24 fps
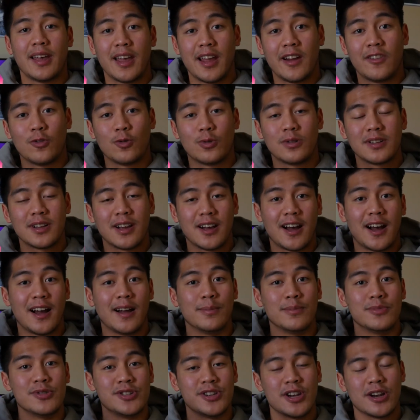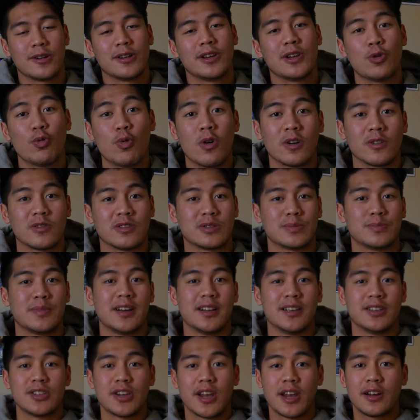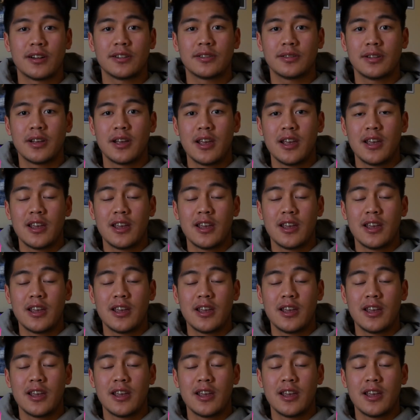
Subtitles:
everyone, I'm Jerry. Welcome to my channel.